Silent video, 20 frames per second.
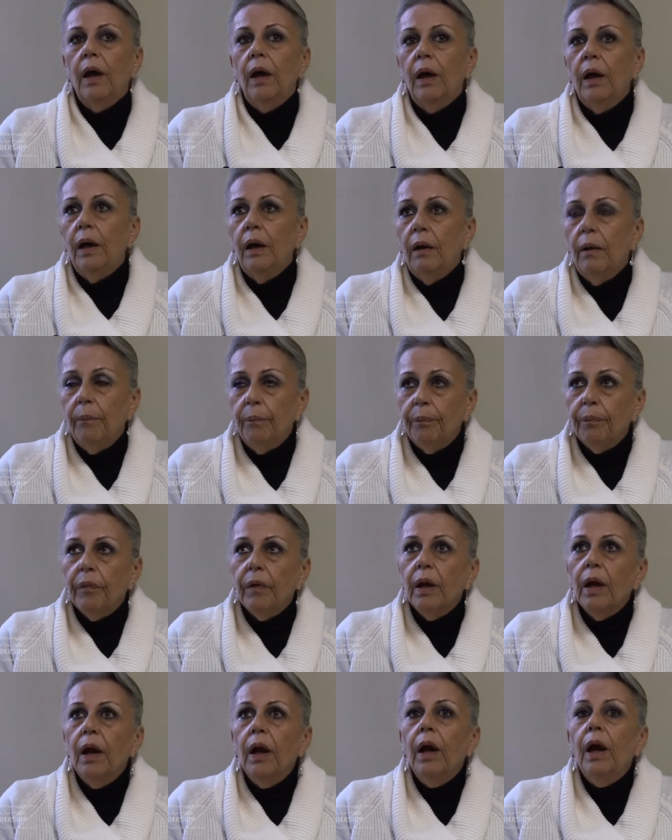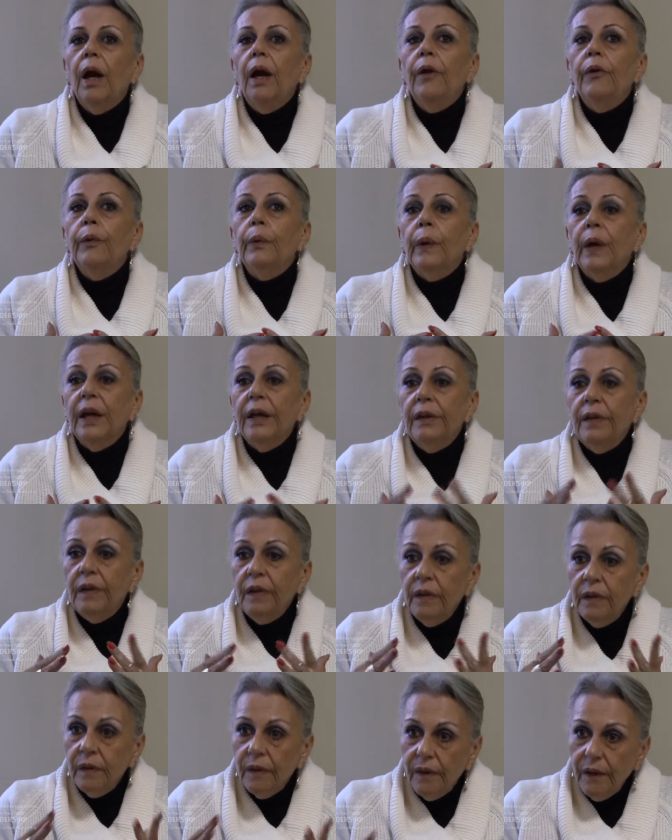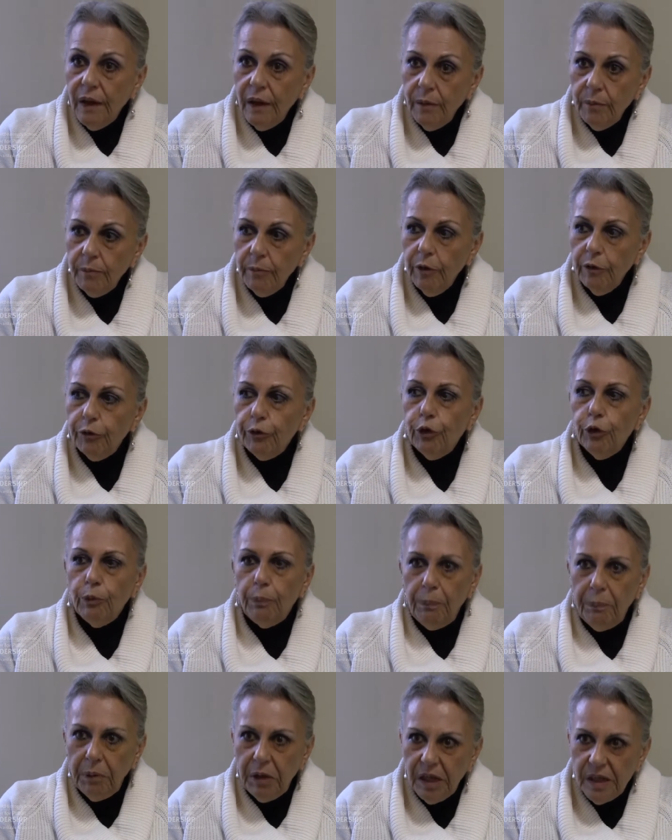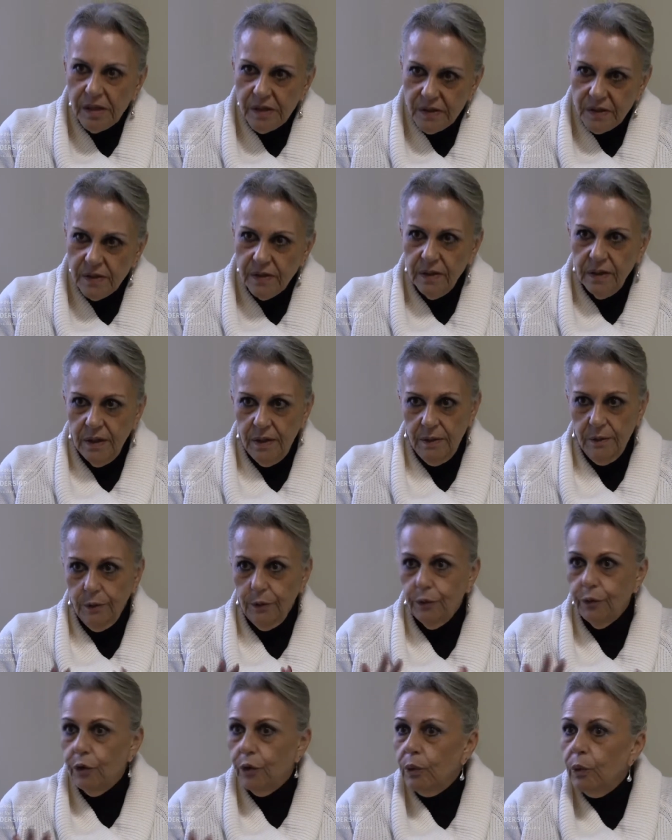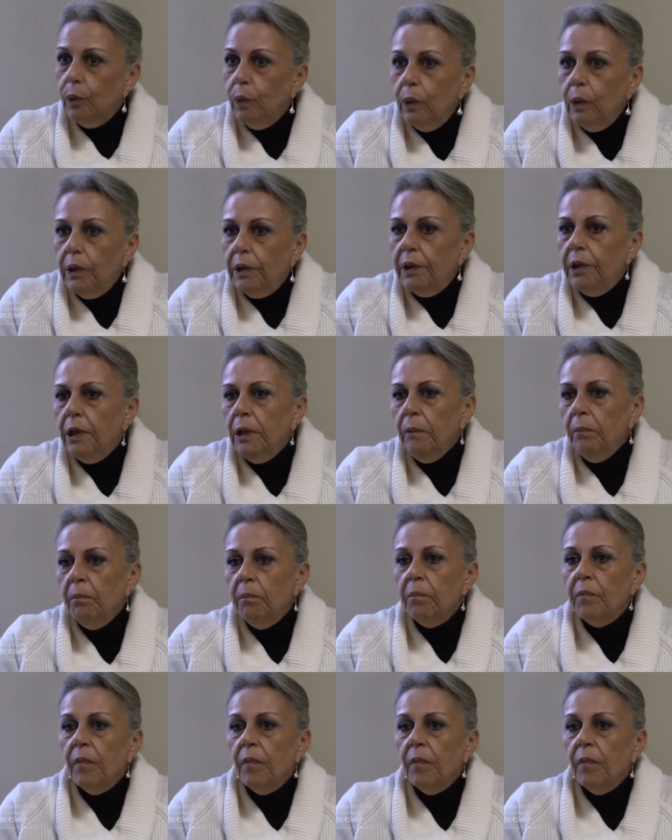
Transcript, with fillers: um, educating them for peace and not for war,